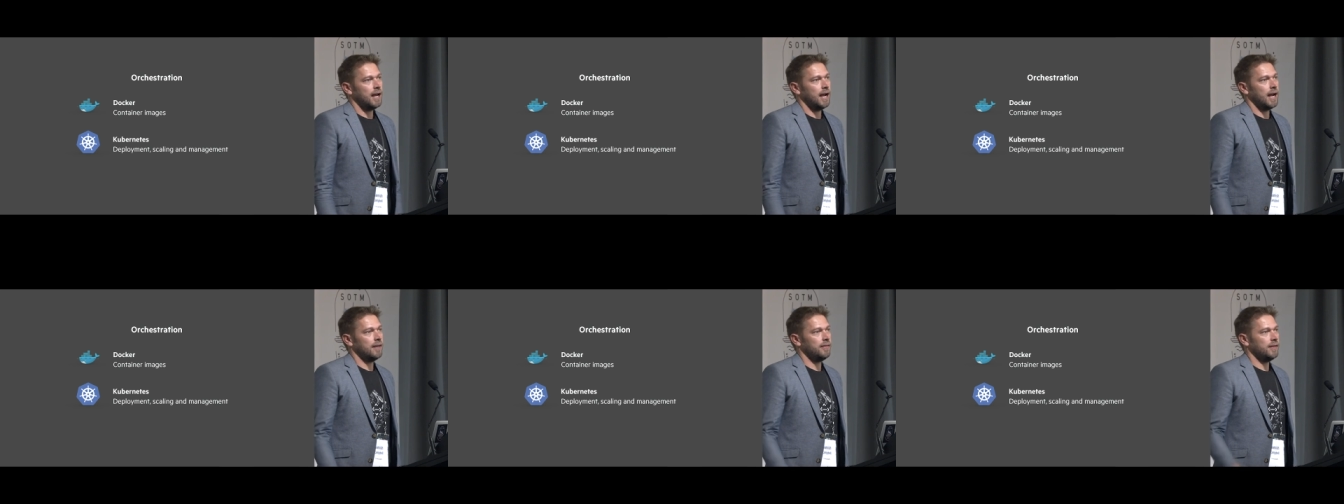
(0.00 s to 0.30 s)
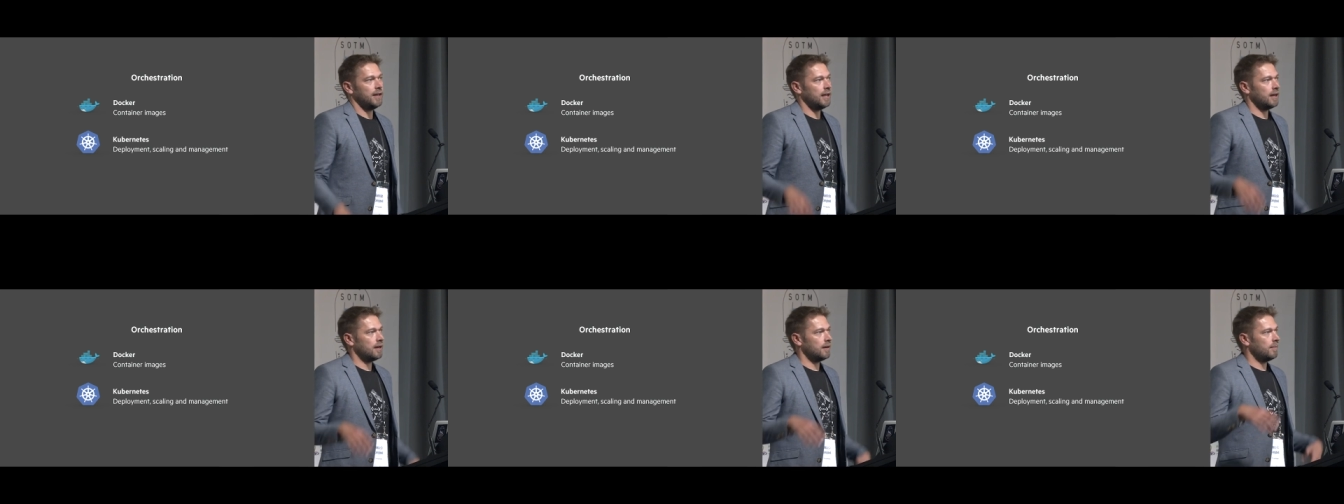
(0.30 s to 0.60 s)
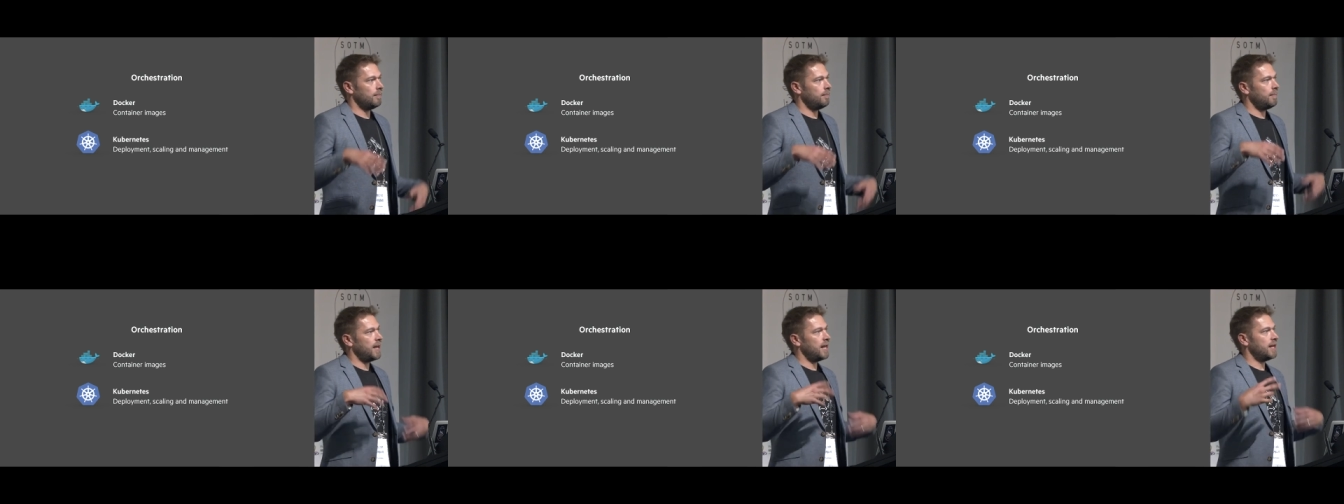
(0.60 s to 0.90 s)
and then
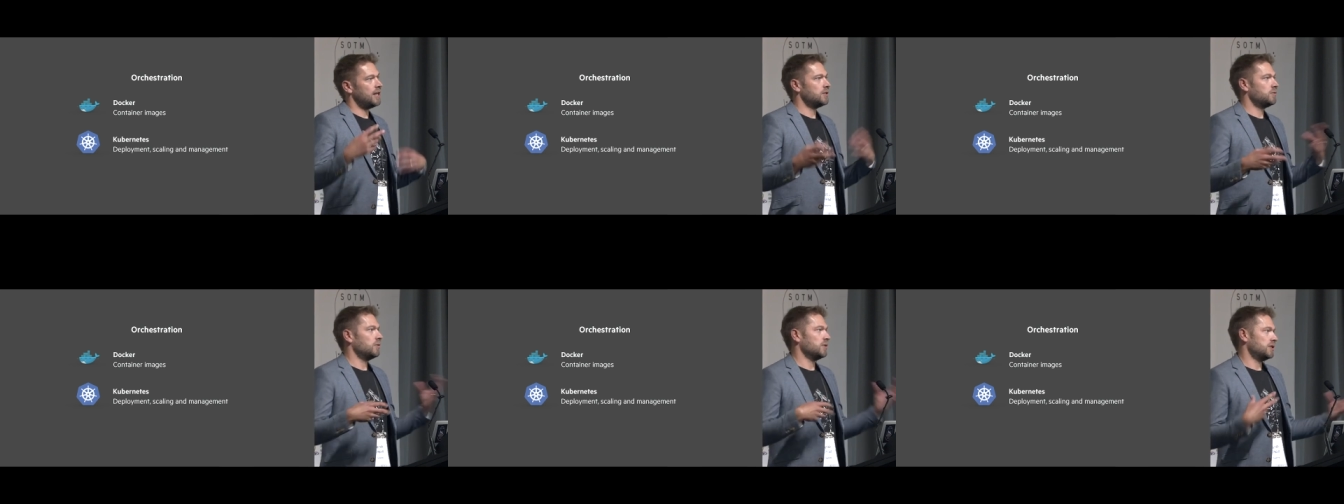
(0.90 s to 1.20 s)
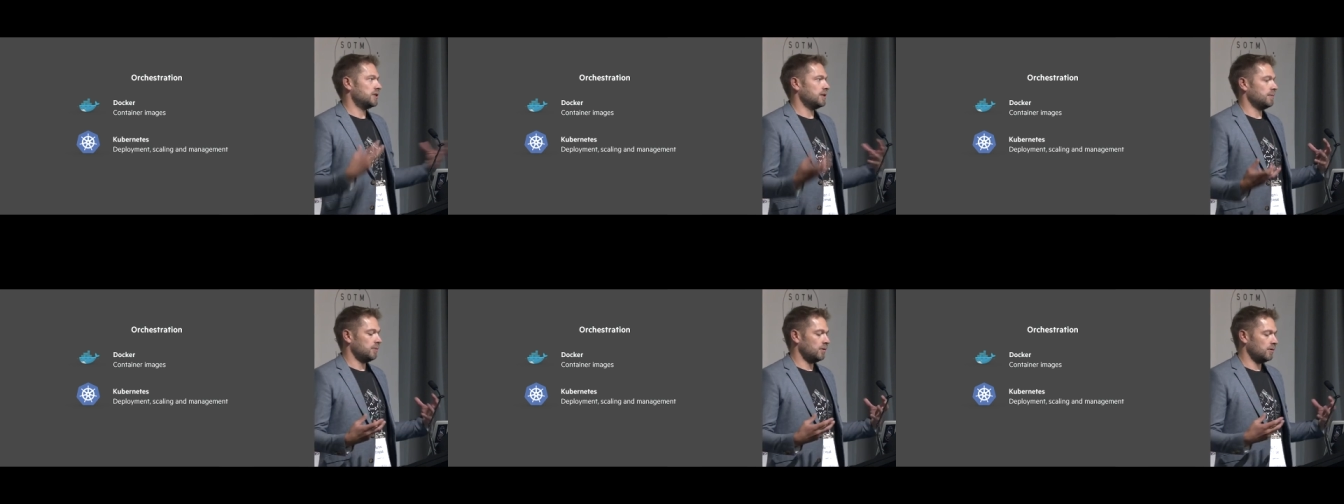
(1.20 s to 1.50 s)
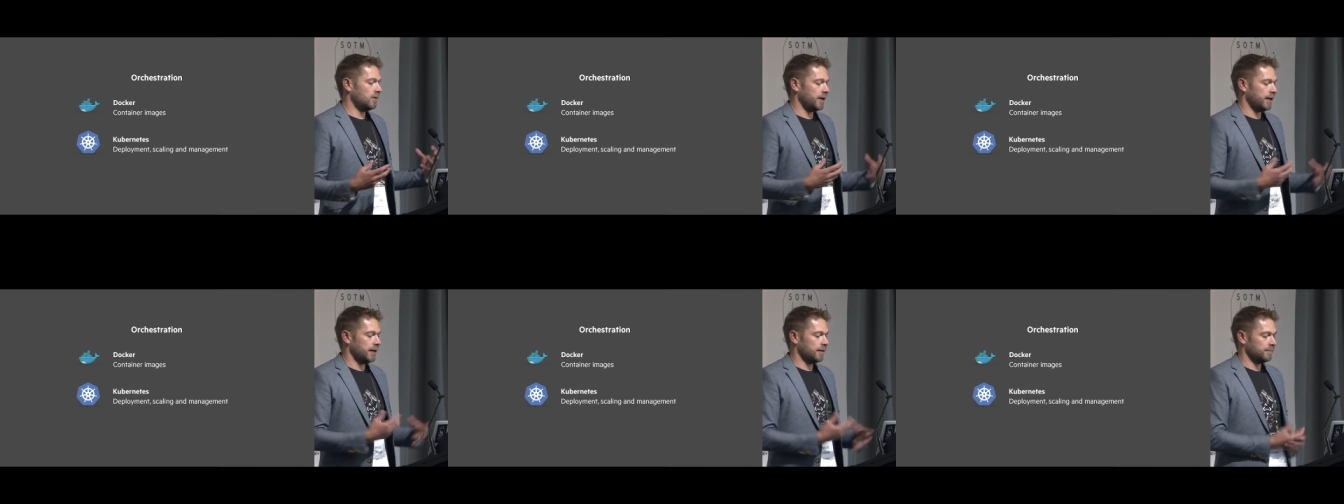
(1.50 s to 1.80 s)
manage what's
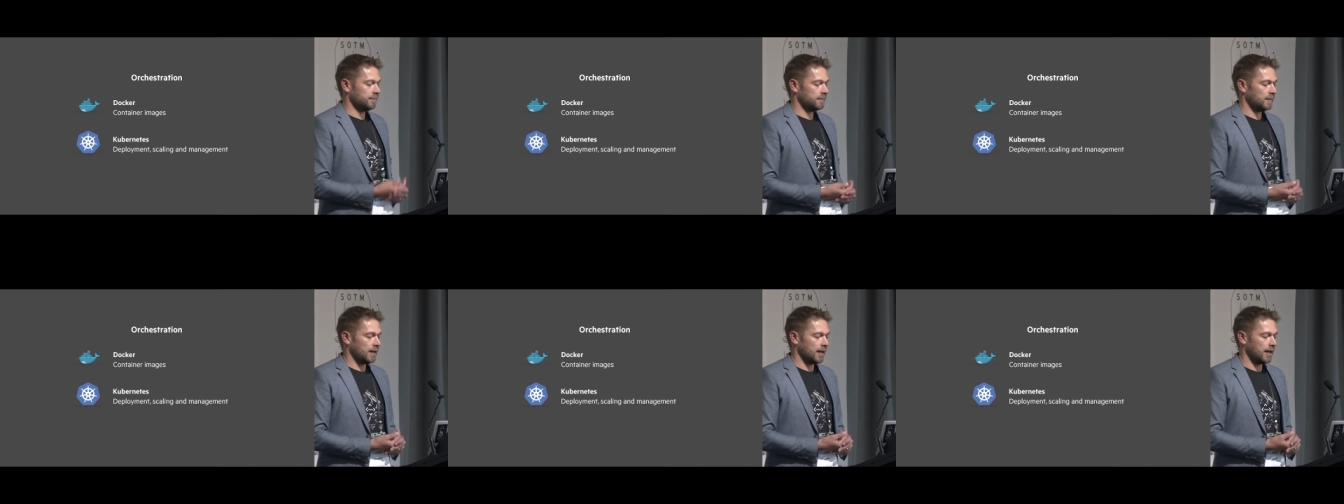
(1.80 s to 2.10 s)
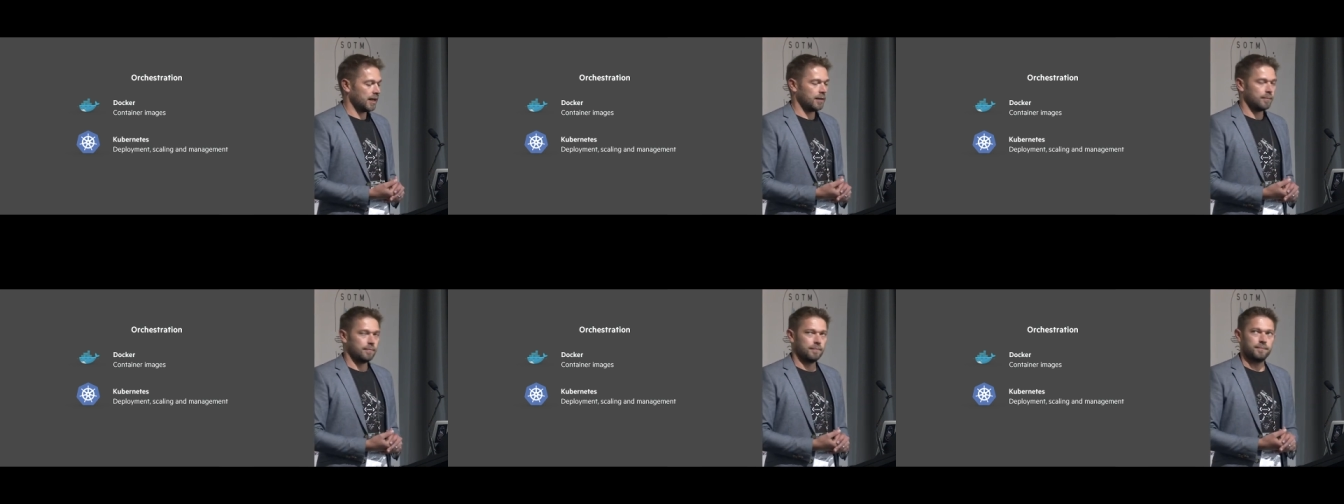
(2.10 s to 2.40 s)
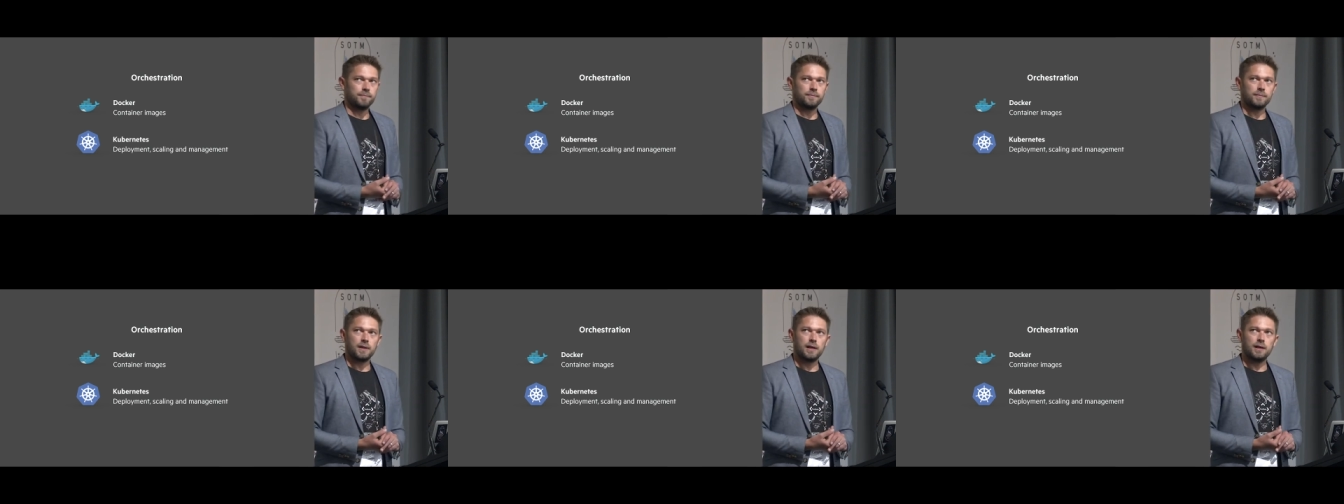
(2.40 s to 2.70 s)
deployed?
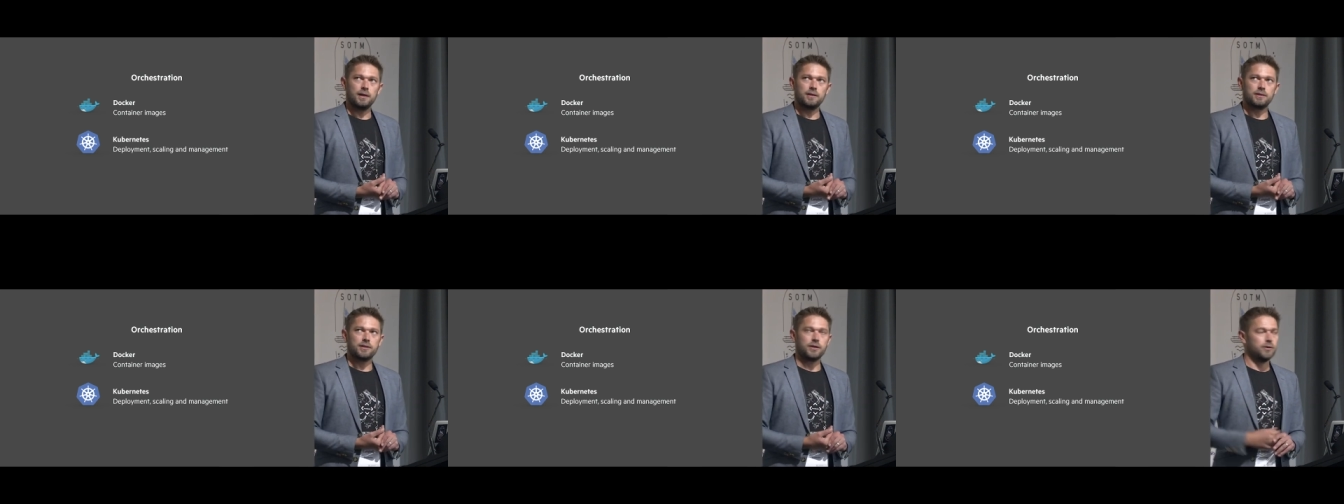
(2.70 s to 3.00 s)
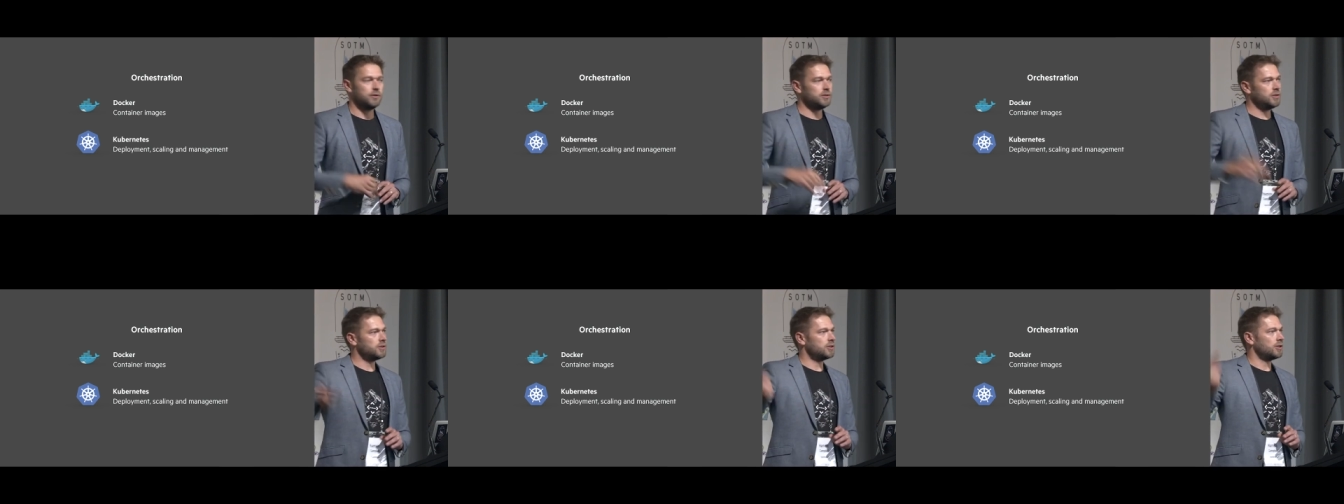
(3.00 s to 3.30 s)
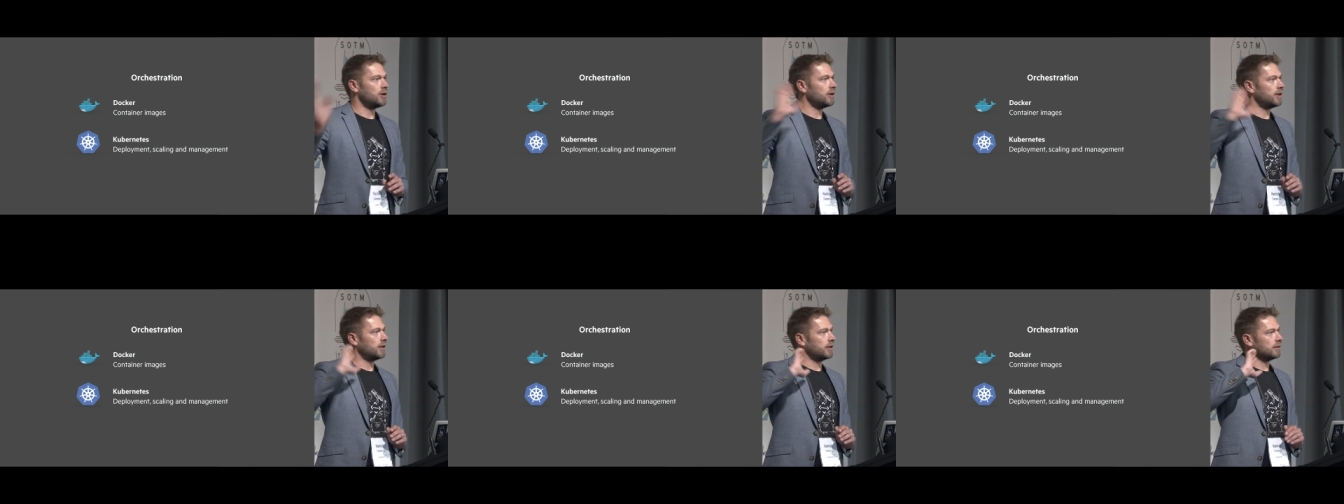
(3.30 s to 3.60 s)
Um, so who's used
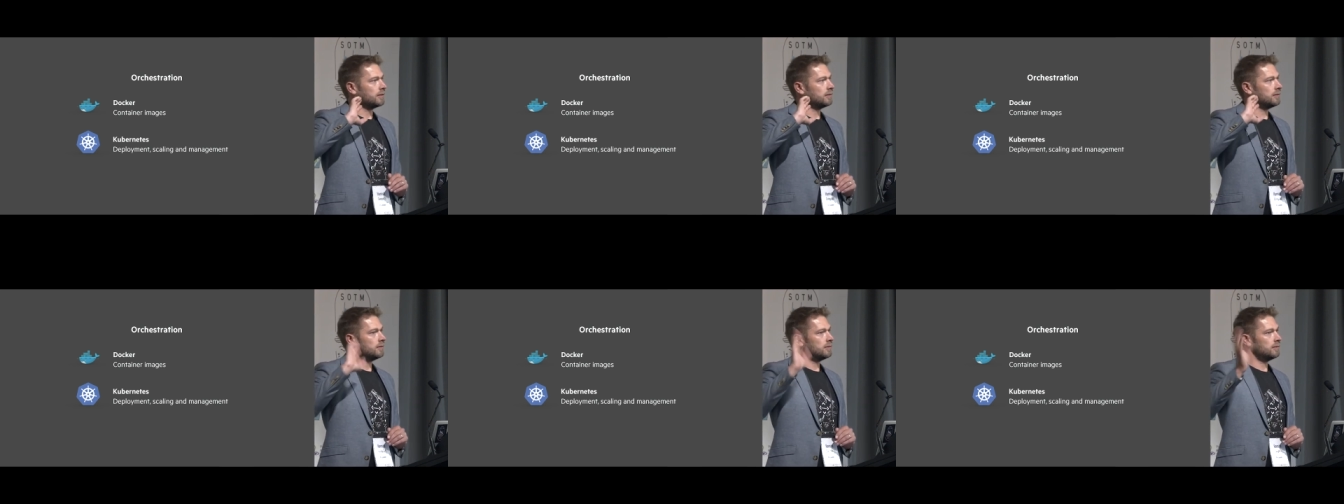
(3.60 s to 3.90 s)
Docker?